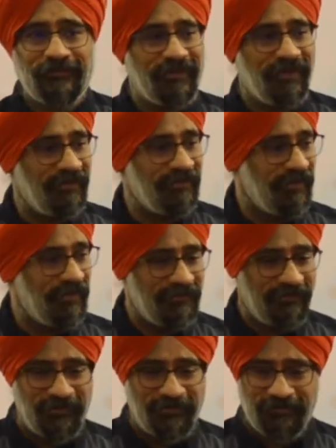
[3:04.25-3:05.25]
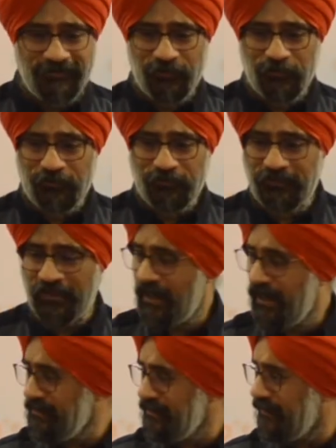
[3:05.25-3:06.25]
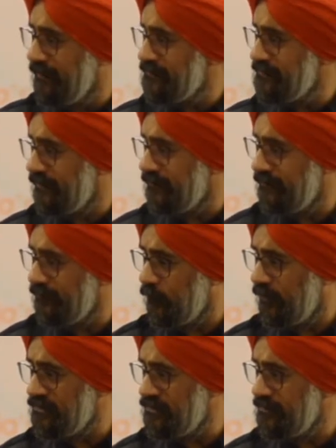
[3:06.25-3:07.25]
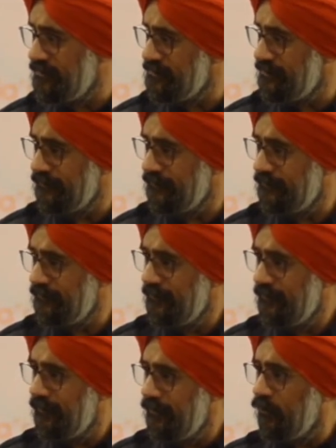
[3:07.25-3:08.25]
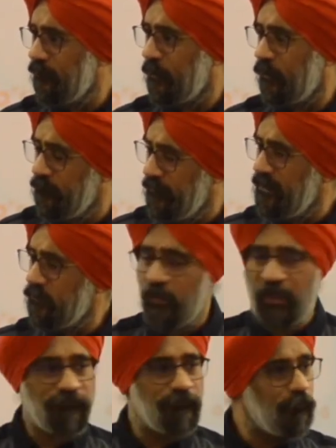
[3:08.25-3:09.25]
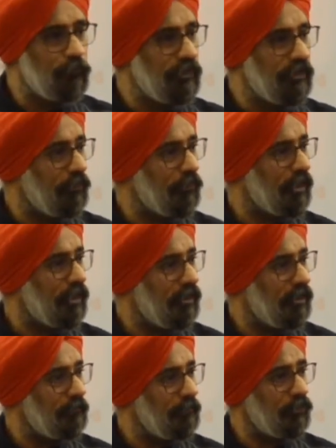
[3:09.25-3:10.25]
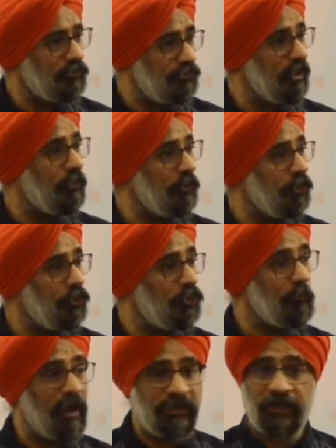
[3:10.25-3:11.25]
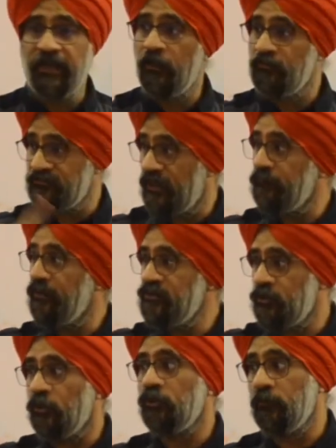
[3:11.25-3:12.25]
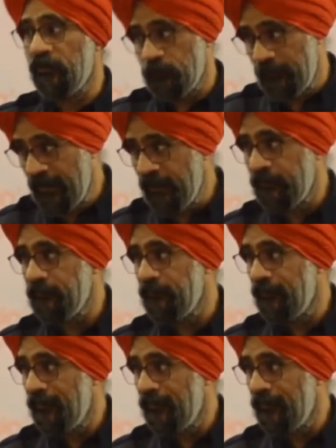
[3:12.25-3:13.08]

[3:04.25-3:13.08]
and the nganyins and the kuachis, and, because we need to have food in our car, because you never know, you might die of starvation on the way to Penang.